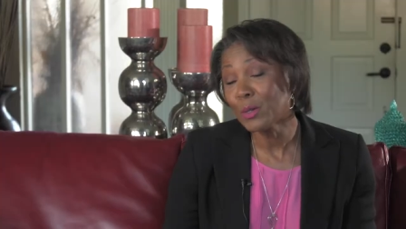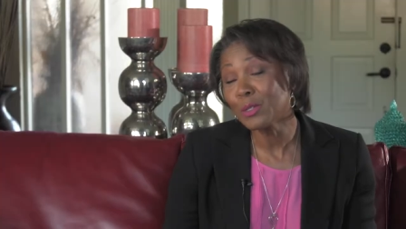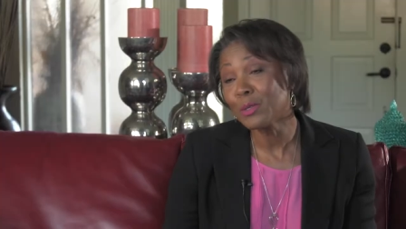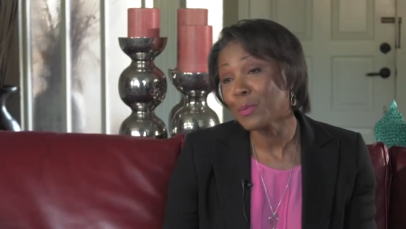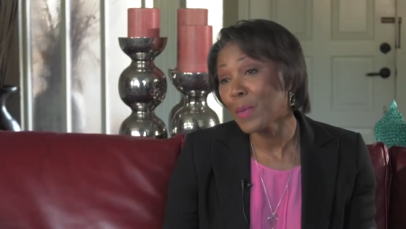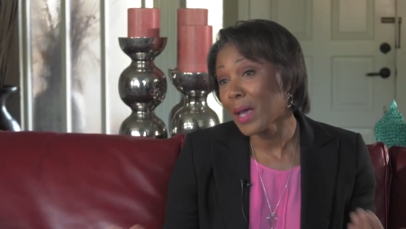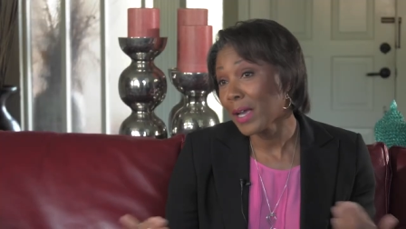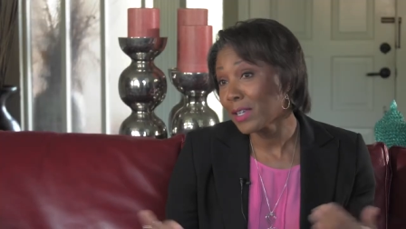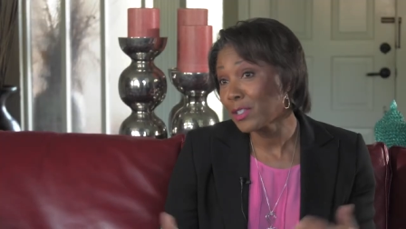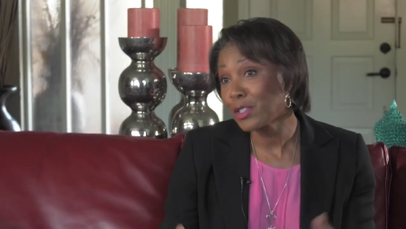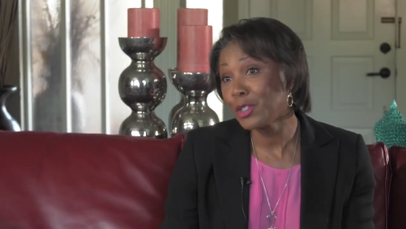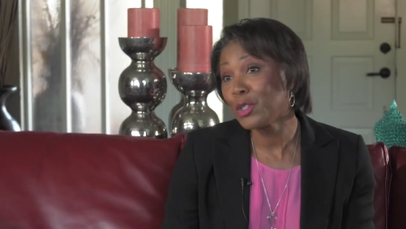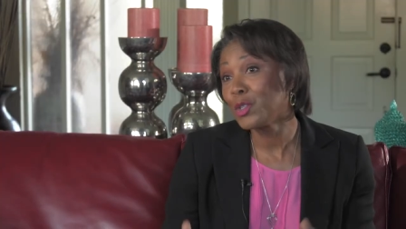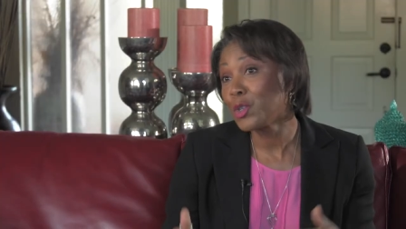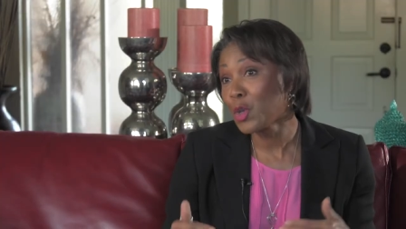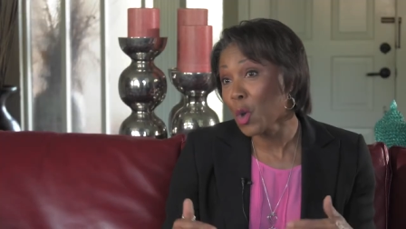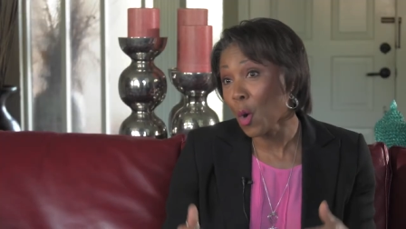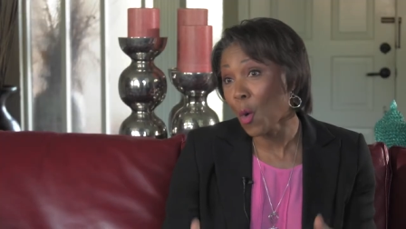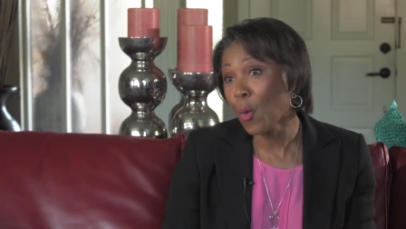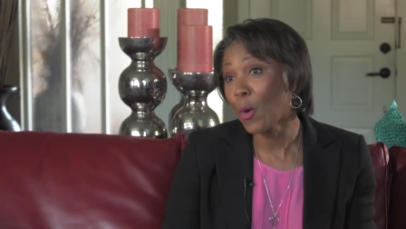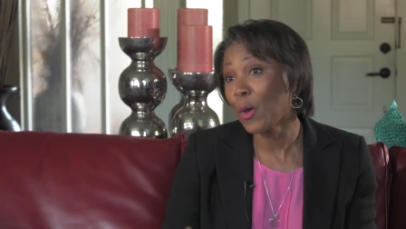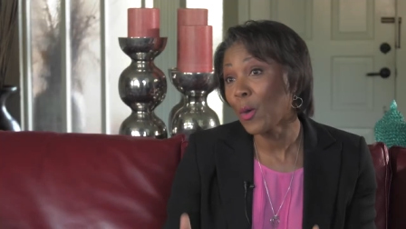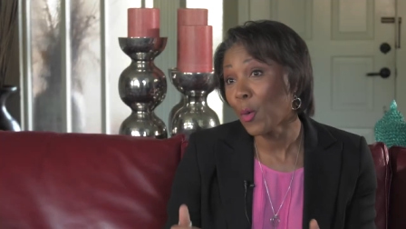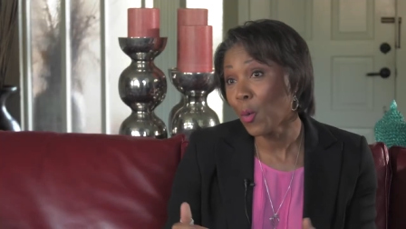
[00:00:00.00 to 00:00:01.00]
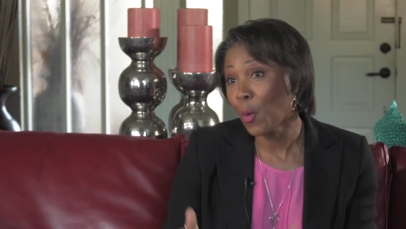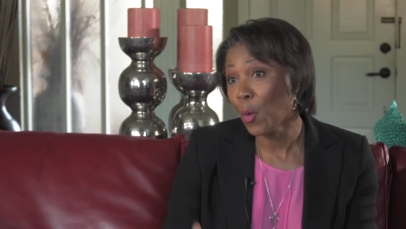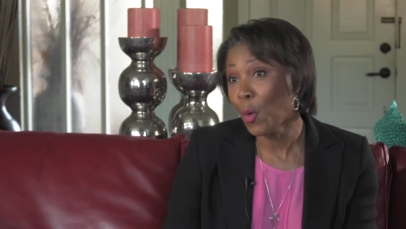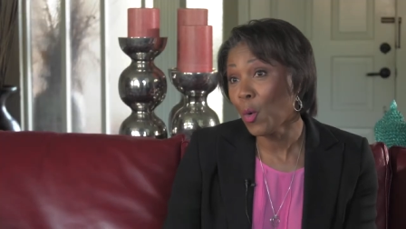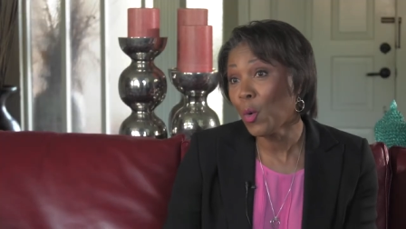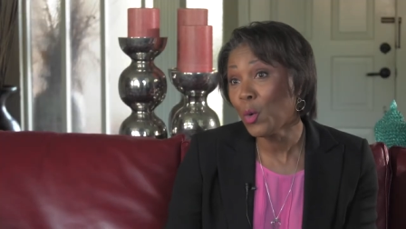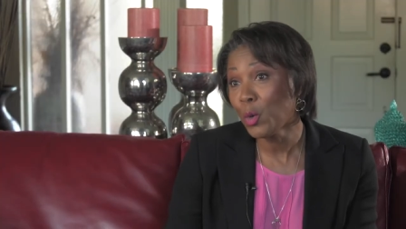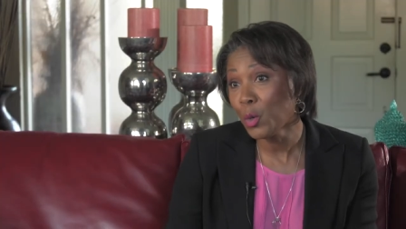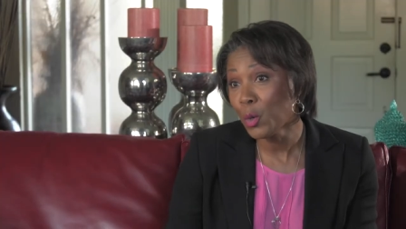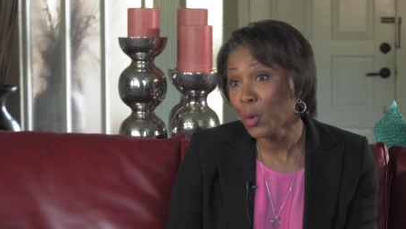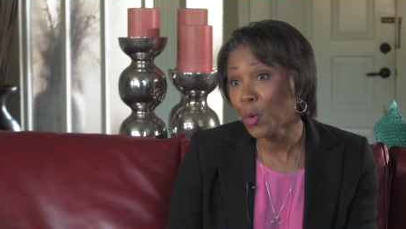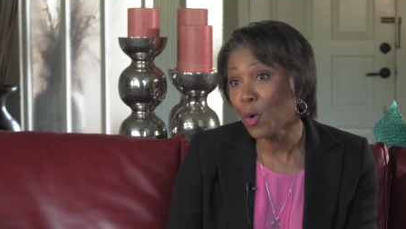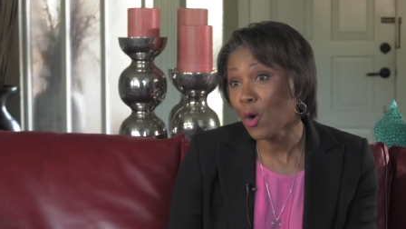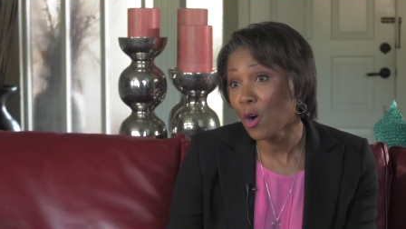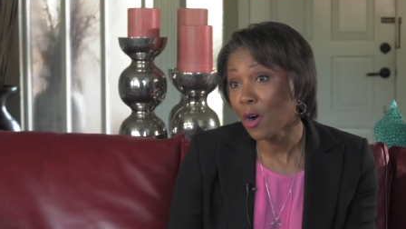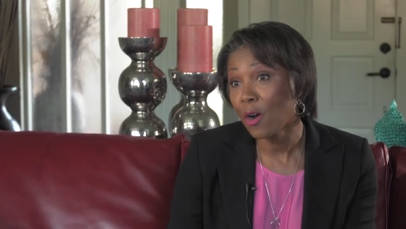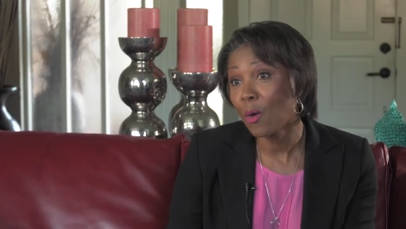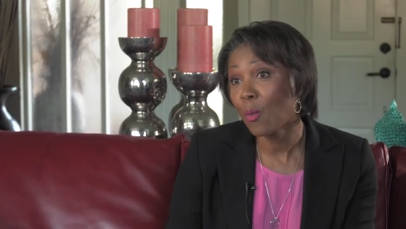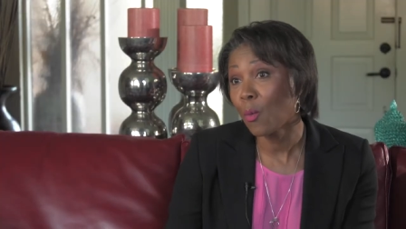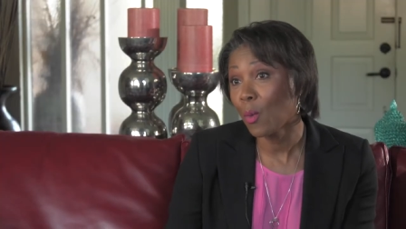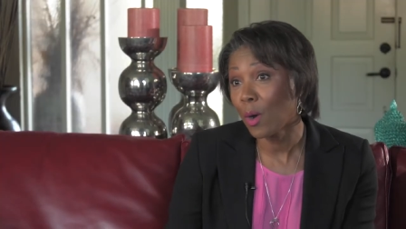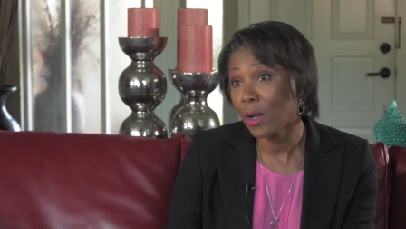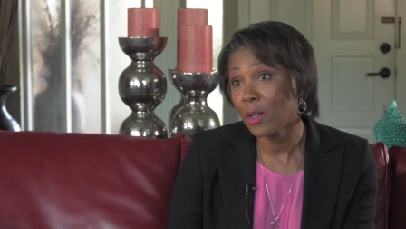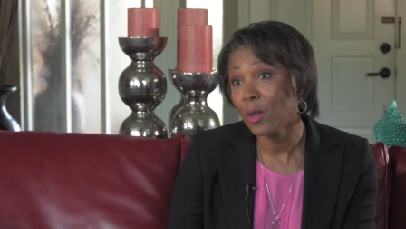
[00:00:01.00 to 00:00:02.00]
goes back to knowing who you
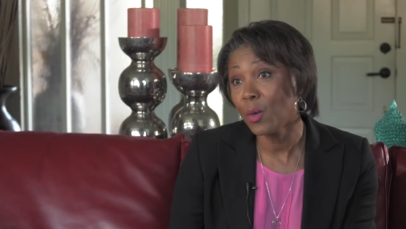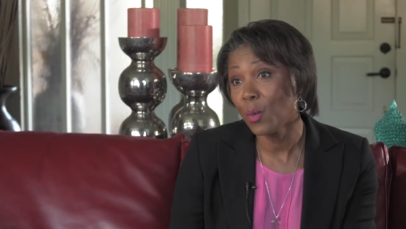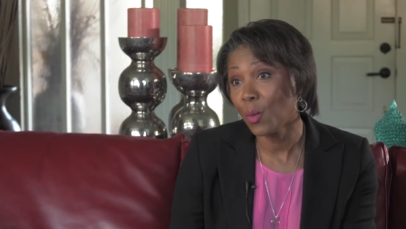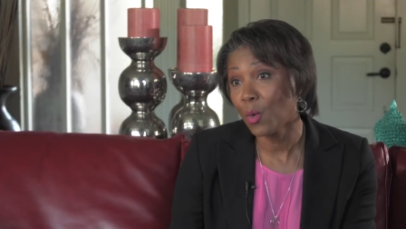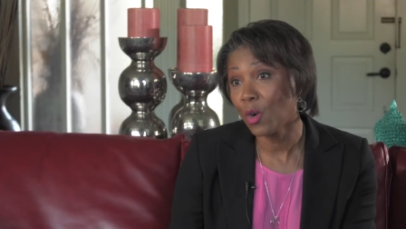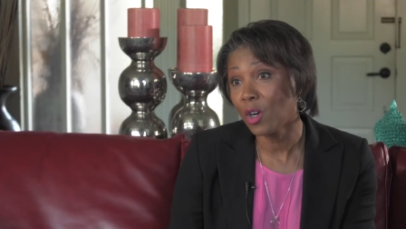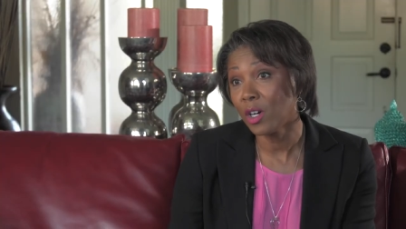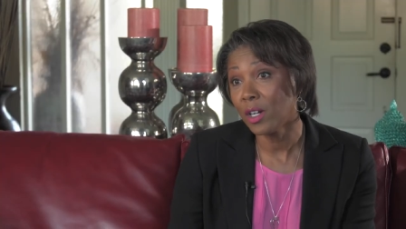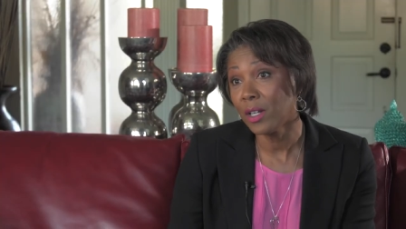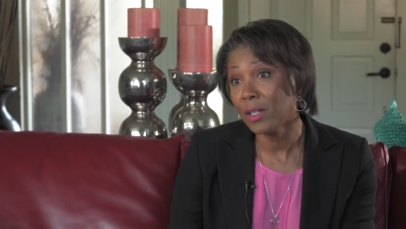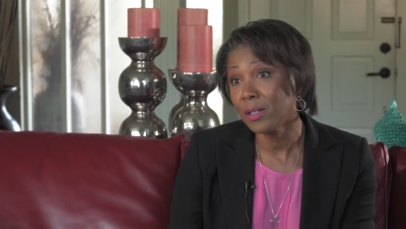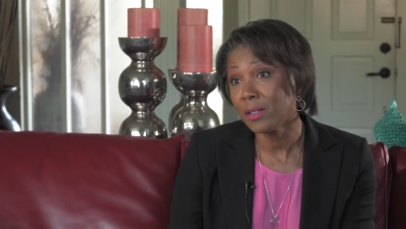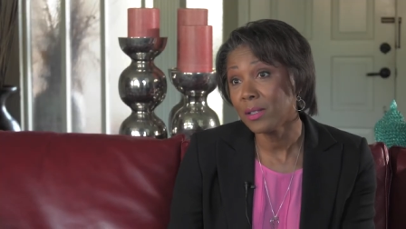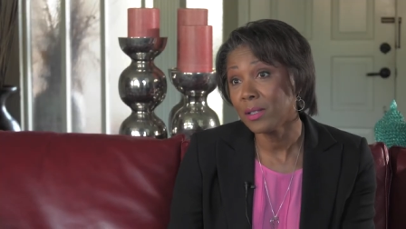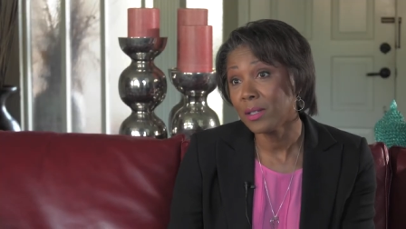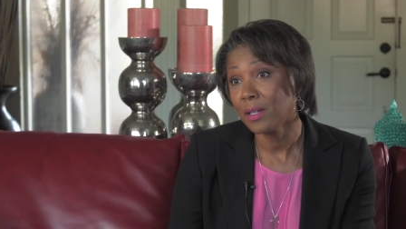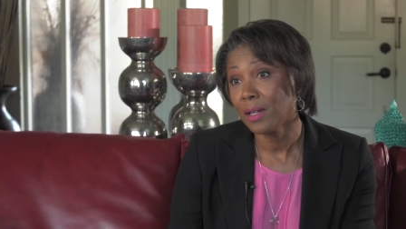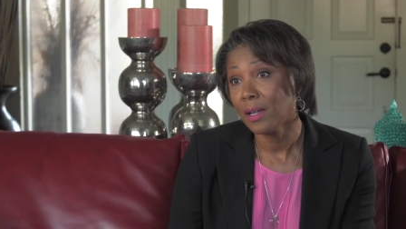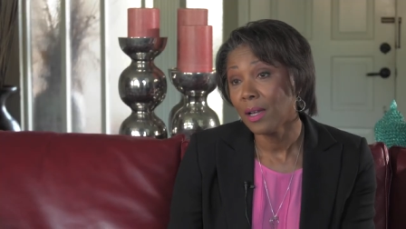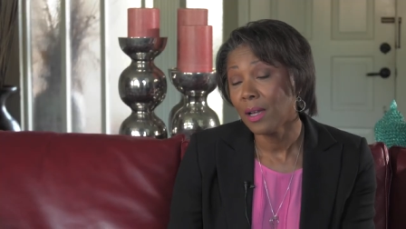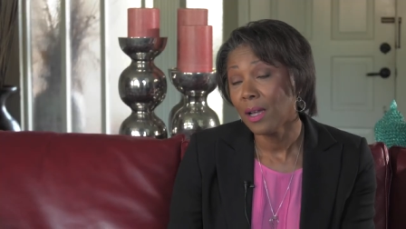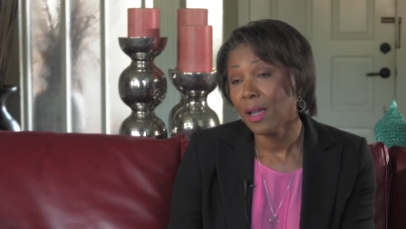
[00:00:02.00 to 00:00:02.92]
are and what you want.